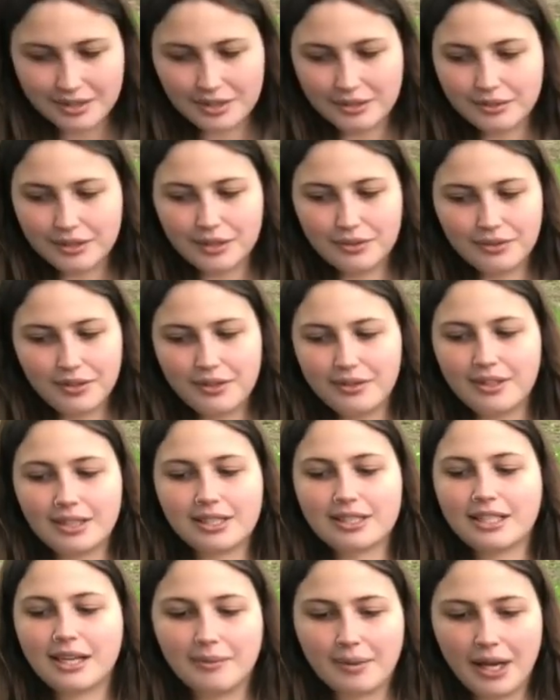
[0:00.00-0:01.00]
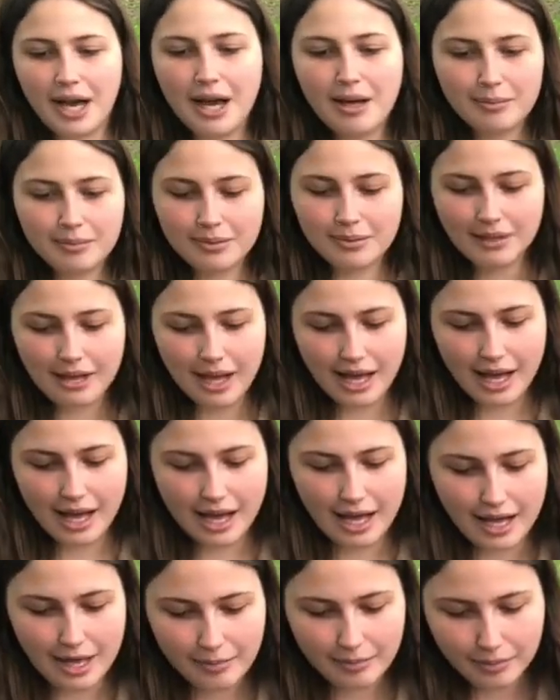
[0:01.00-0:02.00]
so I've got a few things coming up.
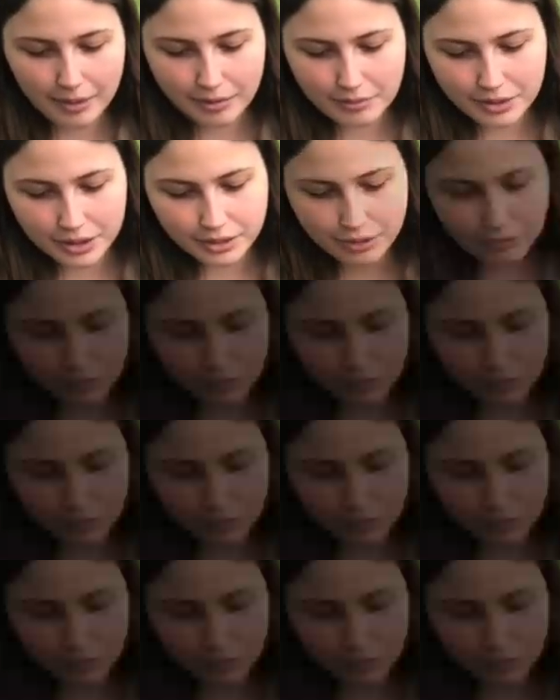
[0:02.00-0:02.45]
I'm doing